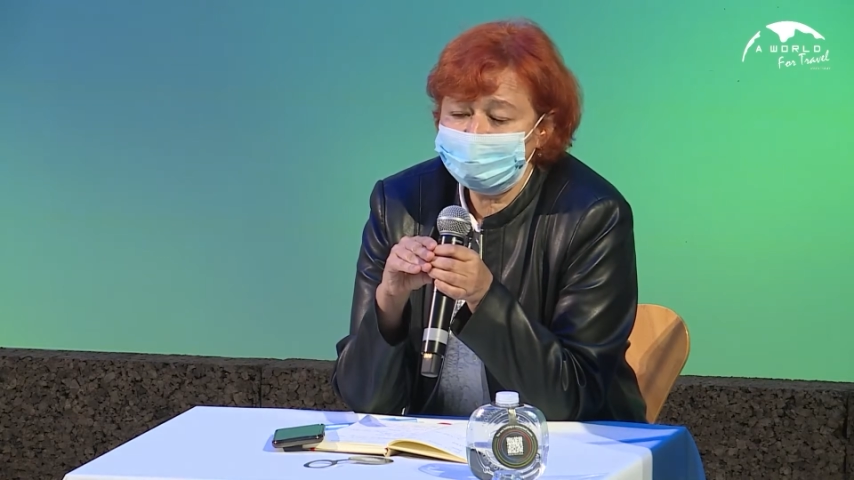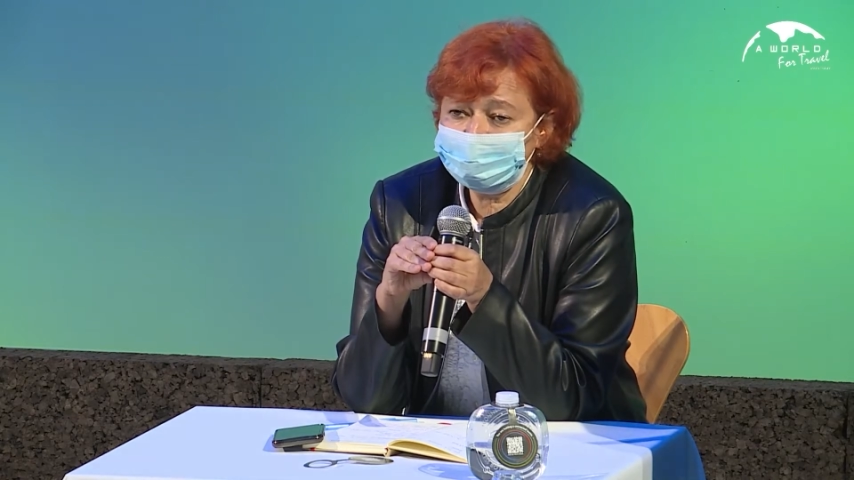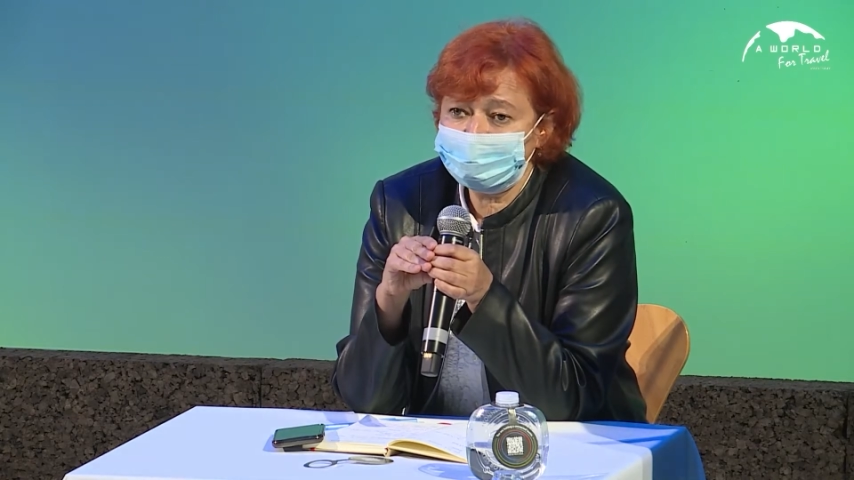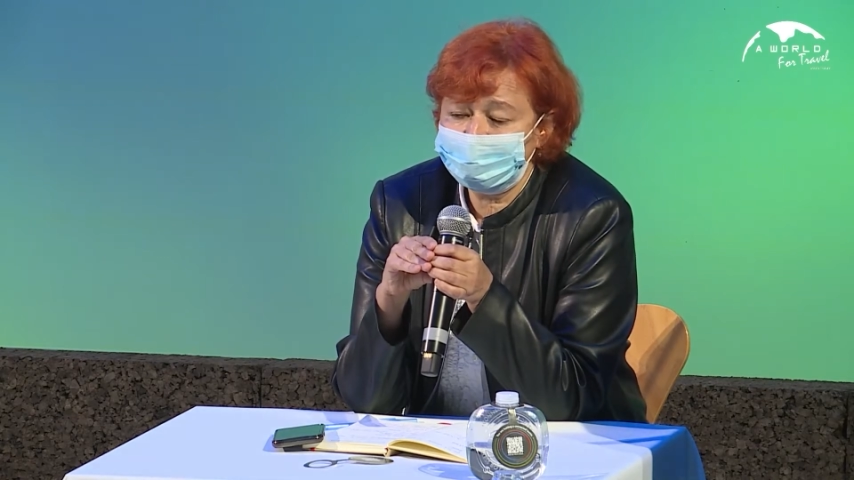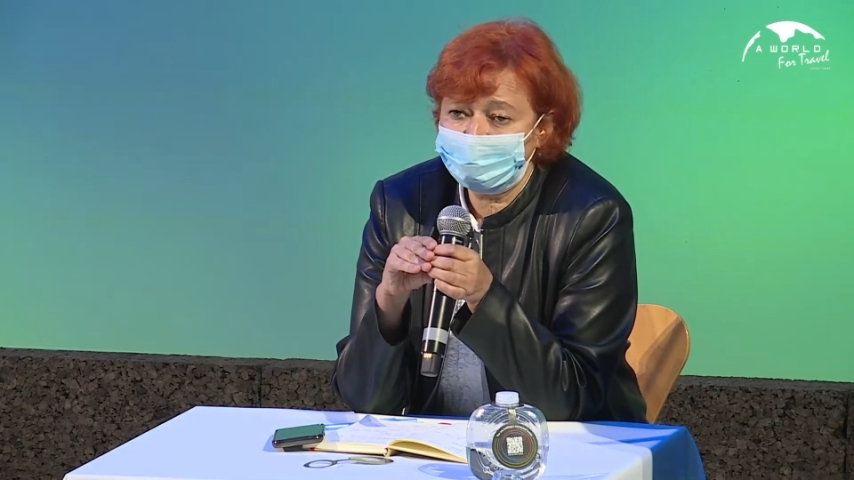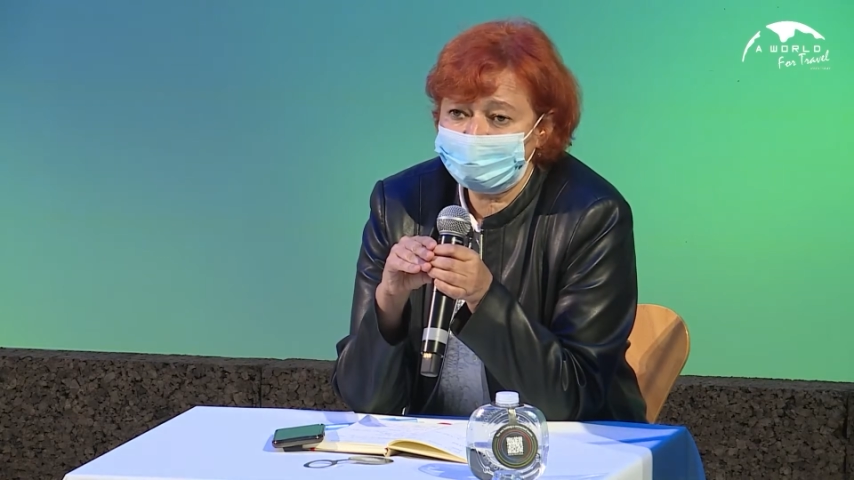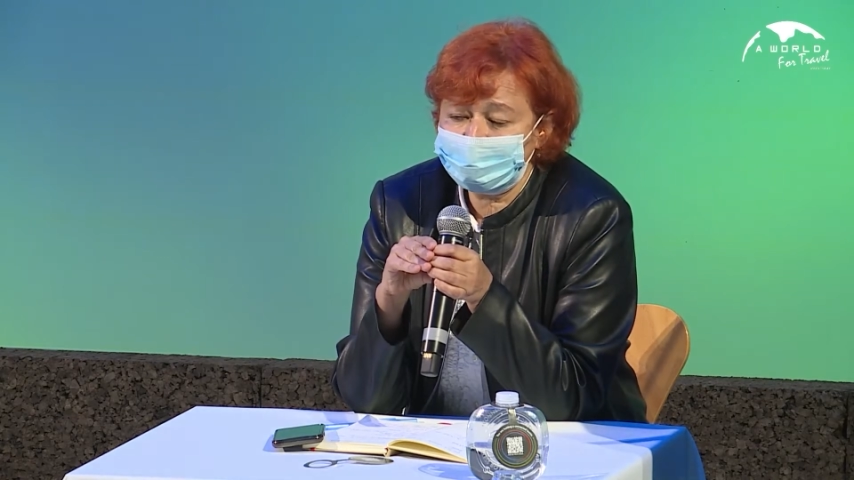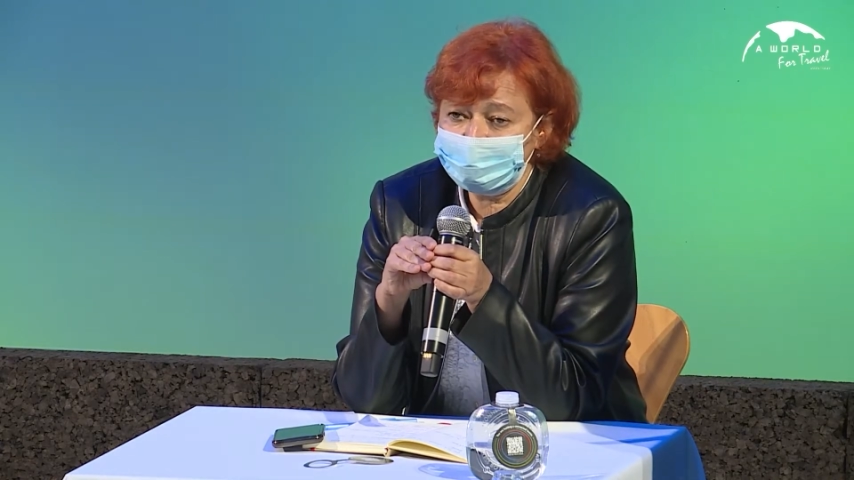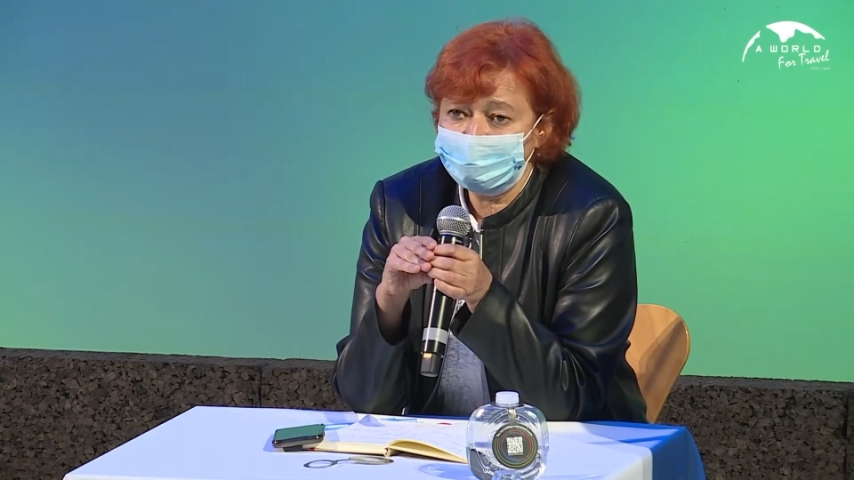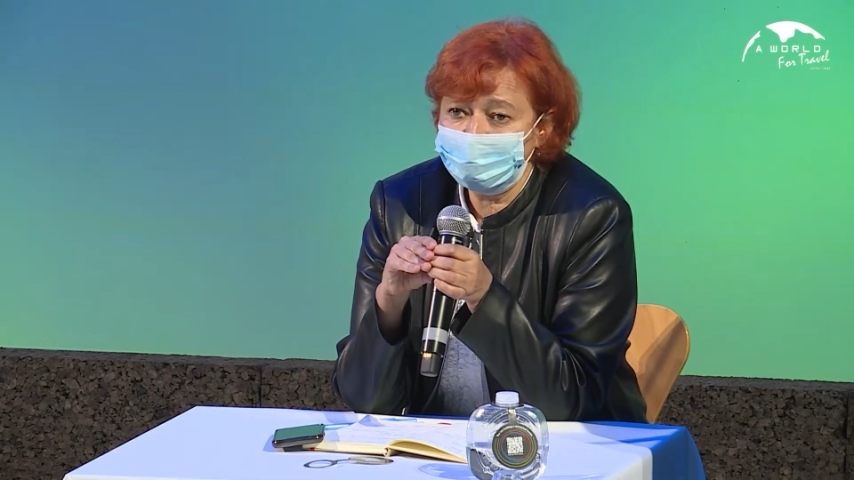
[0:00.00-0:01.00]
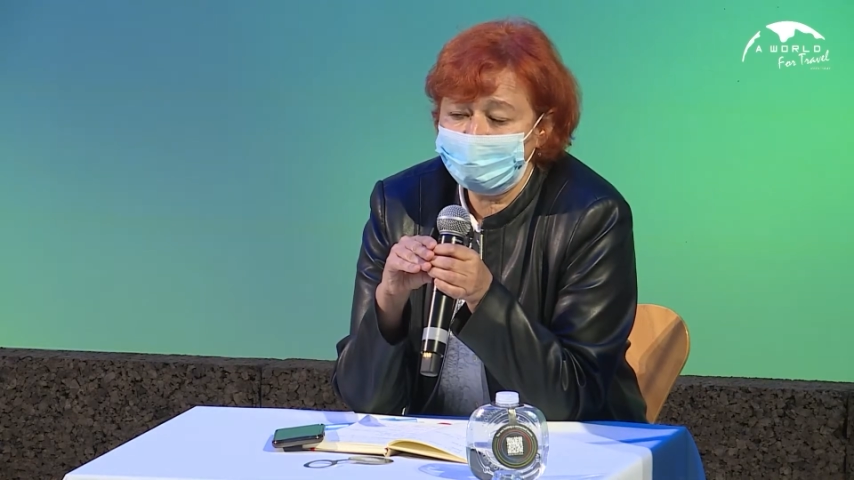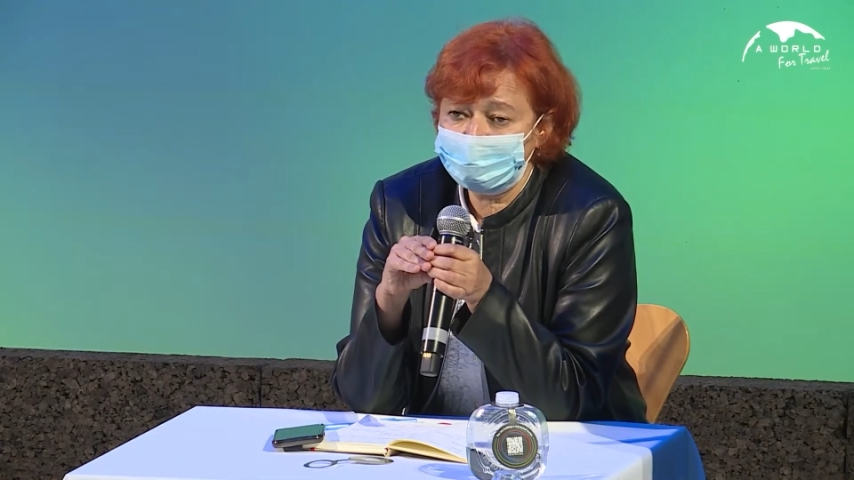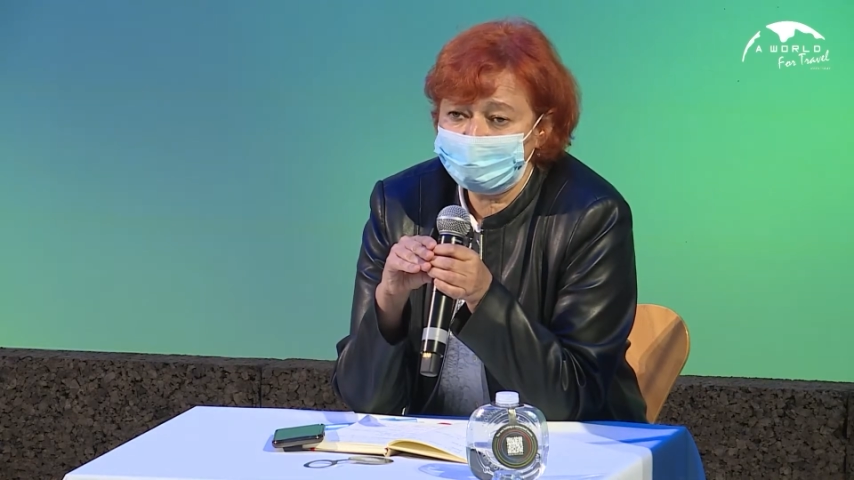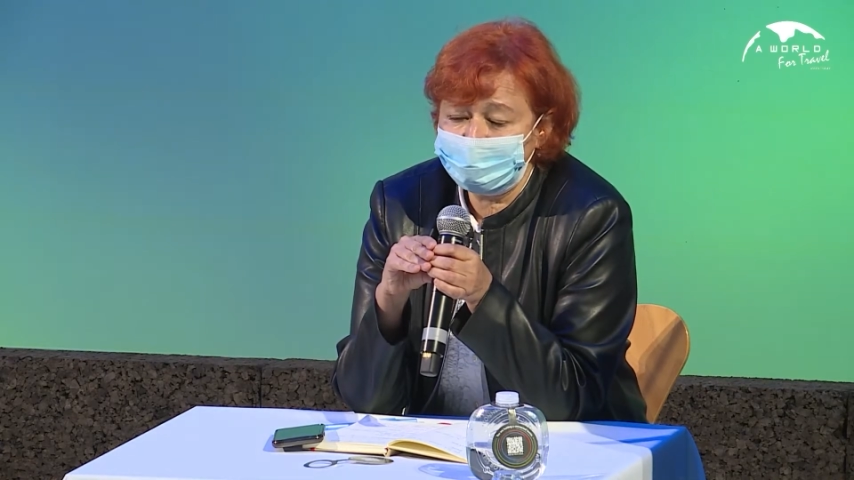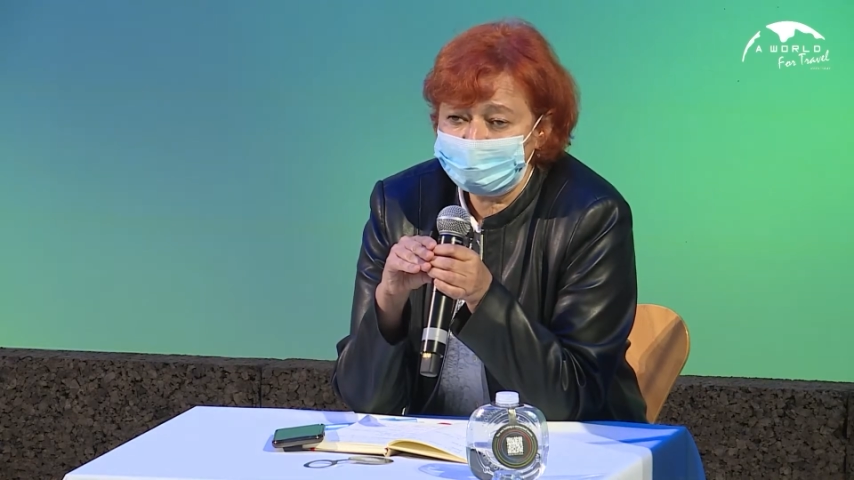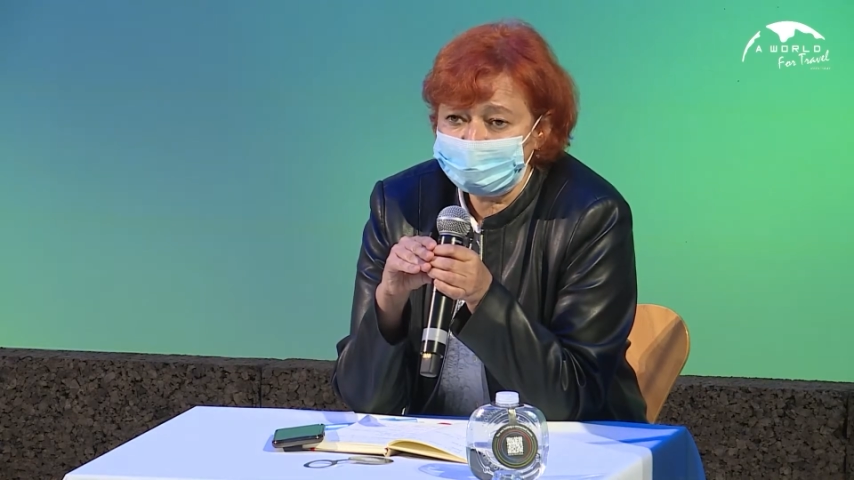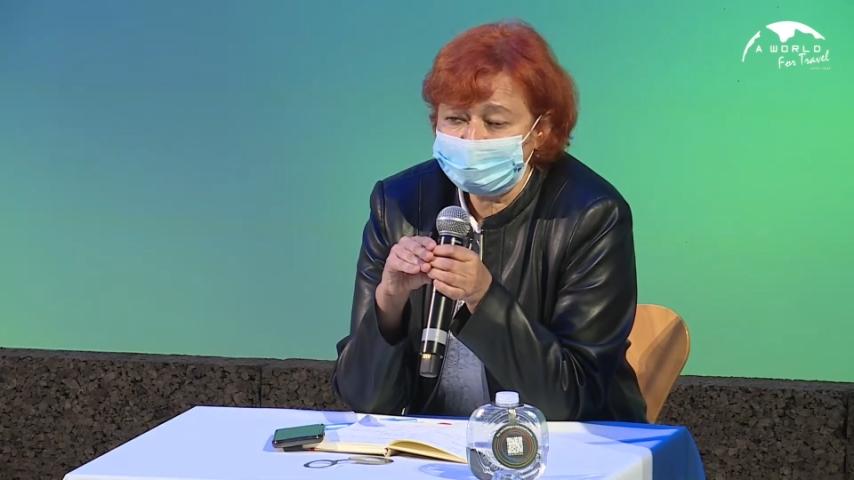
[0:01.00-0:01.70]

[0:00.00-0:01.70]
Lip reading: we are working all together